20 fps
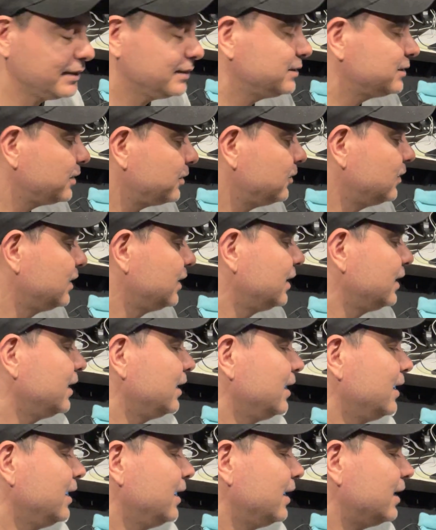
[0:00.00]
So
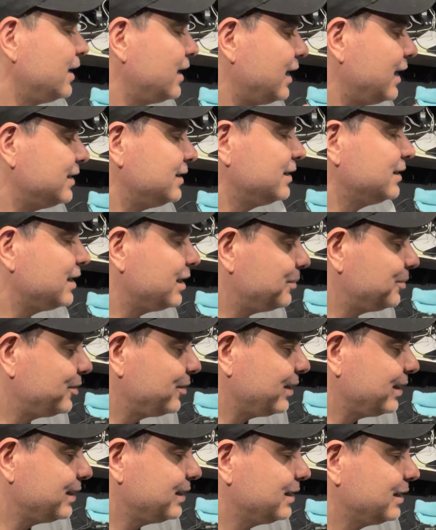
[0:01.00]
uh, I did
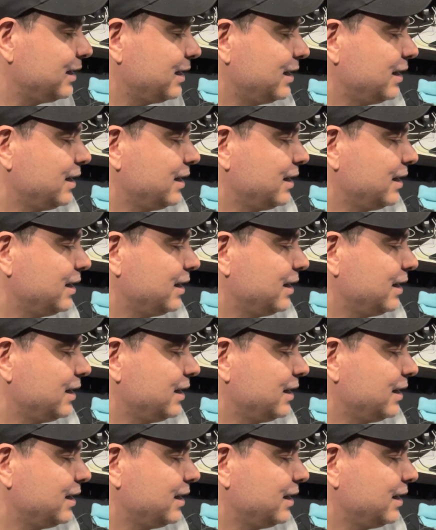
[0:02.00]
upgrade it.